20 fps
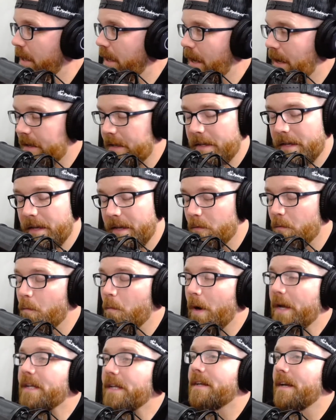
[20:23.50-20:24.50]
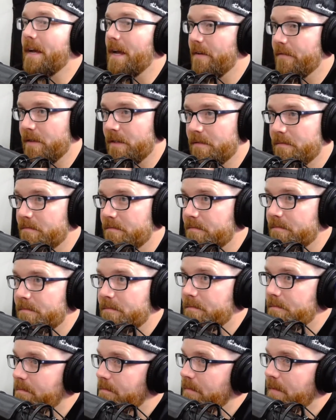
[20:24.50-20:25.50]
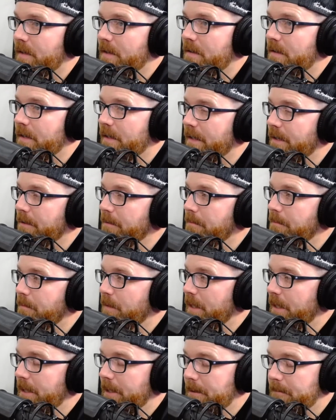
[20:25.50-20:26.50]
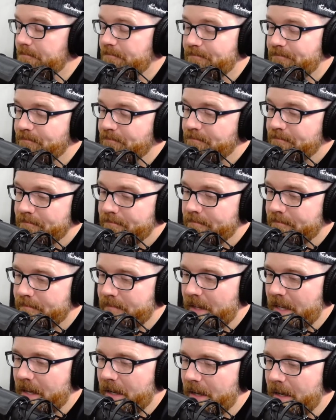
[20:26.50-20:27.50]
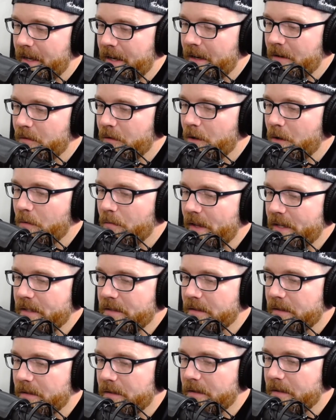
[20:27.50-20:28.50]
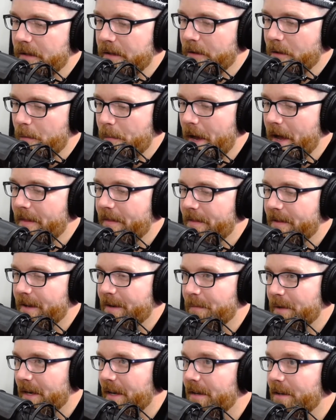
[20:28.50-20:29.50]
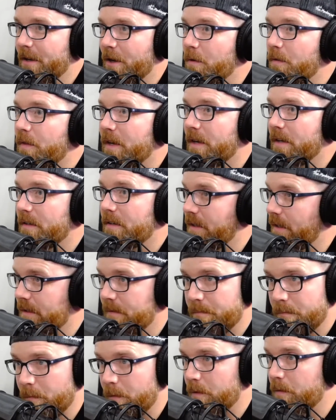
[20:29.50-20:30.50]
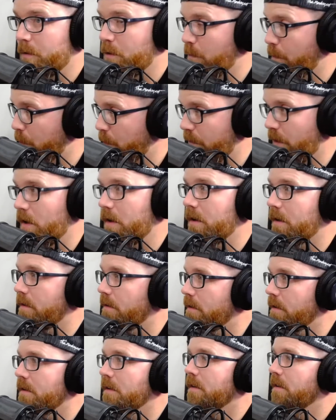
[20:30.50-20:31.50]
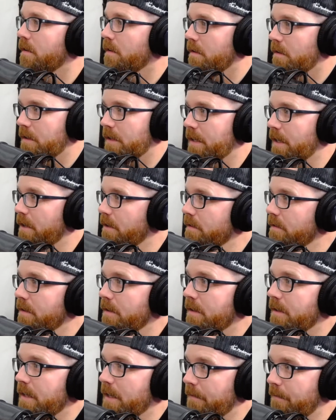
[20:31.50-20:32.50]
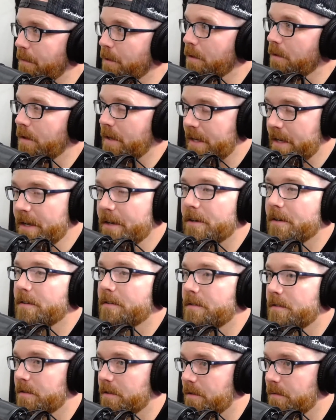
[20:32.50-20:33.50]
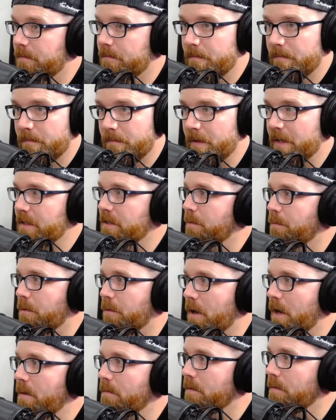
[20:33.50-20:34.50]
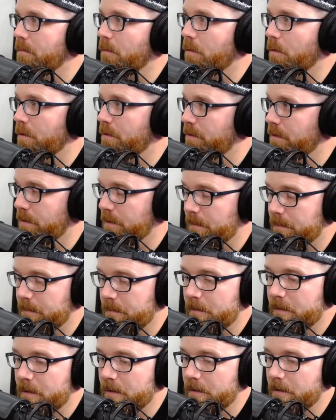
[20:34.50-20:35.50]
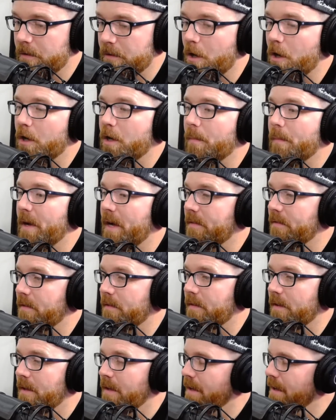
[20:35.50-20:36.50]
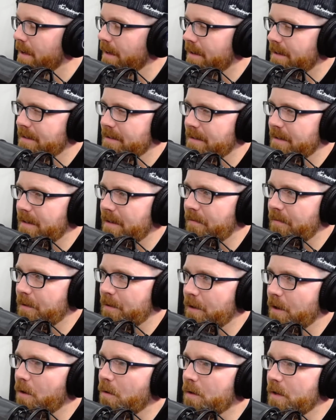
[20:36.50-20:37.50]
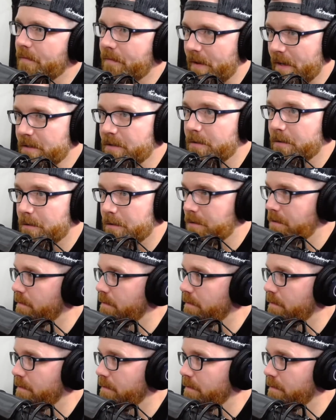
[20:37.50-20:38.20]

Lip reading: I can't wait to have it. And I don't know if that's a good thing or a bad thing, but I know that you move on. If you're eager to fix the problem or to talk about because if you don't, it festers.